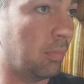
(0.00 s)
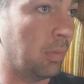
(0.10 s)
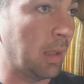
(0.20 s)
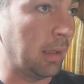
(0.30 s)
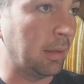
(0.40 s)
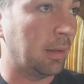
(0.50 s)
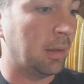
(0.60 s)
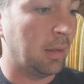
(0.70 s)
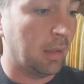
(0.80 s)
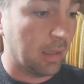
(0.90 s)
Like,
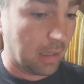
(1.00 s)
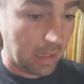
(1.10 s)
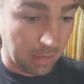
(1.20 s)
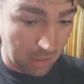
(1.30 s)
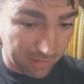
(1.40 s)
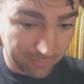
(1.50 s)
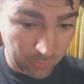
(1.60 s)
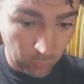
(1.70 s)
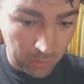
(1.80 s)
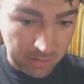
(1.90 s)
and
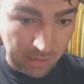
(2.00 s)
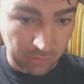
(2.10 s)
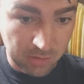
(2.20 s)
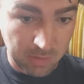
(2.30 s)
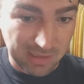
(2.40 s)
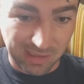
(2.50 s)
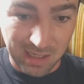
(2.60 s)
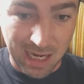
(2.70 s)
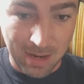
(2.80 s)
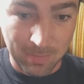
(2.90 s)
everyone tells me it's a
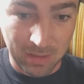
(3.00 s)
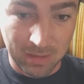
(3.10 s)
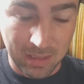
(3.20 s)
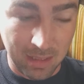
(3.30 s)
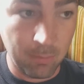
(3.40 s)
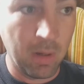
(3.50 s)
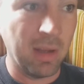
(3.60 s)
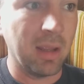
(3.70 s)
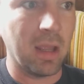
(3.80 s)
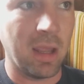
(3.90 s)
common theme.
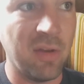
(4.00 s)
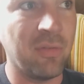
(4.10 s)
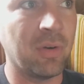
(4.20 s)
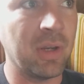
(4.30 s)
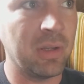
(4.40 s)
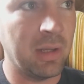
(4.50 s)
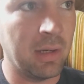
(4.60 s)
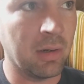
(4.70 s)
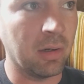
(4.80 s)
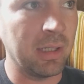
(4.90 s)
Every
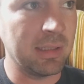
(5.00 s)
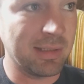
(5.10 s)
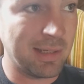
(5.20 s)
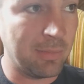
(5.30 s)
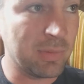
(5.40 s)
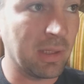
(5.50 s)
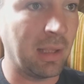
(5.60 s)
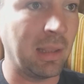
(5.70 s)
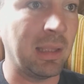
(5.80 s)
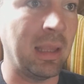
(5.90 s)
year, it seems
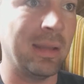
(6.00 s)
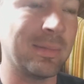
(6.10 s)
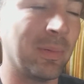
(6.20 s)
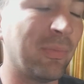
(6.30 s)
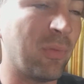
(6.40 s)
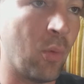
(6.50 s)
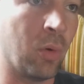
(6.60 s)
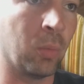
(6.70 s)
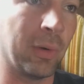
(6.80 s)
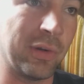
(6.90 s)
like the kids
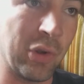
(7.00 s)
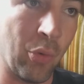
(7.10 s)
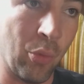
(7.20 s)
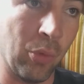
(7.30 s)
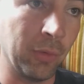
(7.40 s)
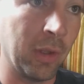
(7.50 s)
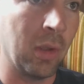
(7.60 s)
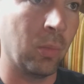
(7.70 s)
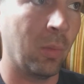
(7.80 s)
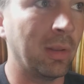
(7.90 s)
before were told
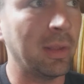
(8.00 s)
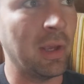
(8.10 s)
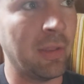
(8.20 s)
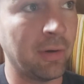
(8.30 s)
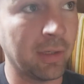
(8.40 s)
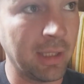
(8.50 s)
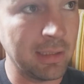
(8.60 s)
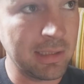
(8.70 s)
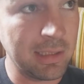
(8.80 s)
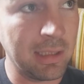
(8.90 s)
what the other
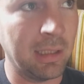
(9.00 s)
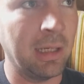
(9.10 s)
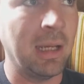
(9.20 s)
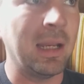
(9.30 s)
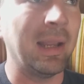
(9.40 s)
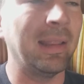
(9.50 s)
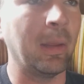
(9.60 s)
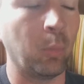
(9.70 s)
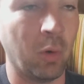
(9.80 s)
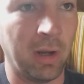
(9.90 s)
kids did, and they
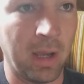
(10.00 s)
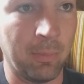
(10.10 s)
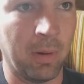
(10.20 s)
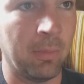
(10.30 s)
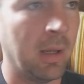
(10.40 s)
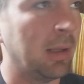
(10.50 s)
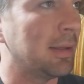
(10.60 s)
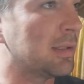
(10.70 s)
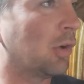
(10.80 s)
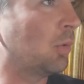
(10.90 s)
one-up them.
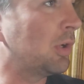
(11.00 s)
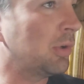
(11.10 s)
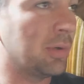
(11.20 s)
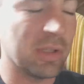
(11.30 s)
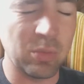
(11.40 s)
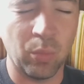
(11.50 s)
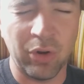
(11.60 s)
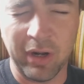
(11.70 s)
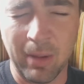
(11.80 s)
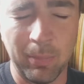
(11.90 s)
That's all we're doing is
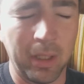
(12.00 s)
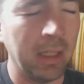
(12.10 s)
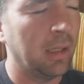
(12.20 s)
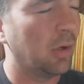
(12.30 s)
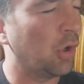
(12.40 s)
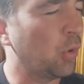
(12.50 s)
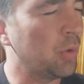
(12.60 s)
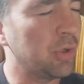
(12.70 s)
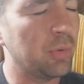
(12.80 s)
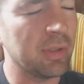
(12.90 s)
one-upping. All we're
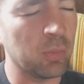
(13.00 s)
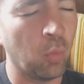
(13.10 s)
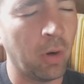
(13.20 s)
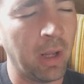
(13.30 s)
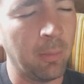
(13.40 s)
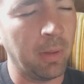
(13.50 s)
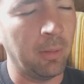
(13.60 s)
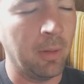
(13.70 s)
doing is one-upping.